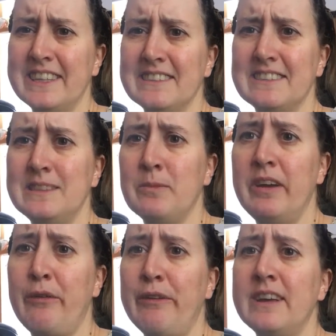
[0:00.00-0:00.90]
can see
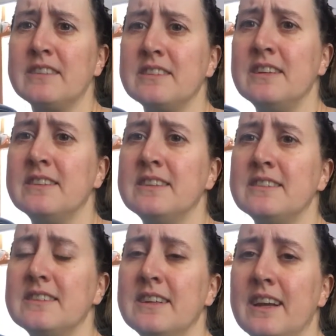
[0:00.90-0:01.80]
my face on
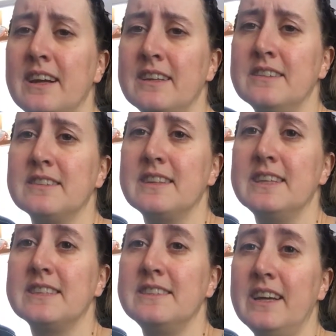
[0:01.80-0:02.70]
this and I look
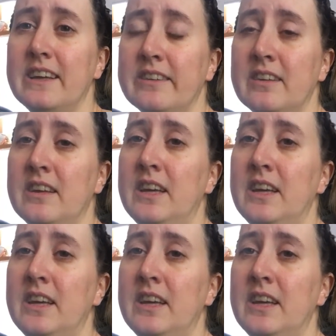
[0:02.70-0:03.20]
like death.